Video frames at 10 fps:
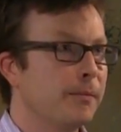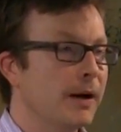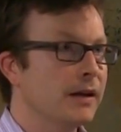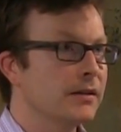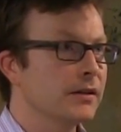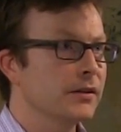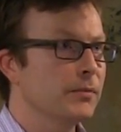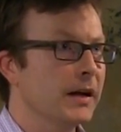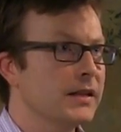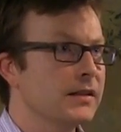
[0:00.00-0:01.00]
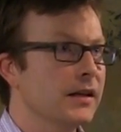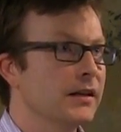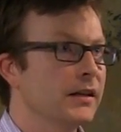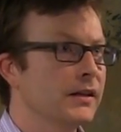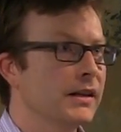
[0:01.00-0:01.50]
But you might
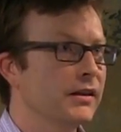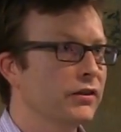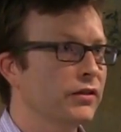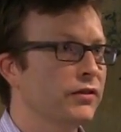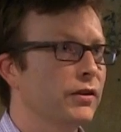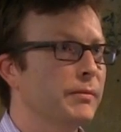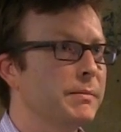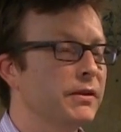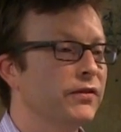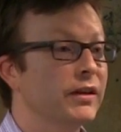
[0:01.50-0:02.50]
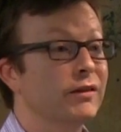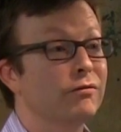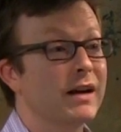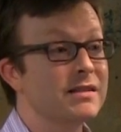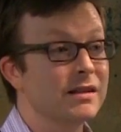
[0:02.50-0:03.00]
say there might be a feeling
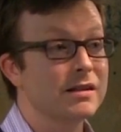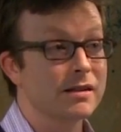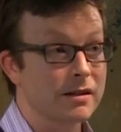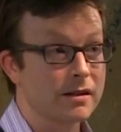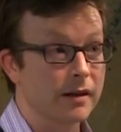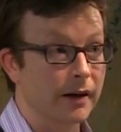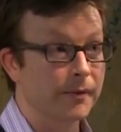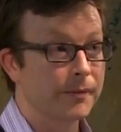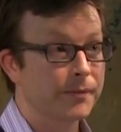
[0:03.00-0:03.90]
of restlessness there.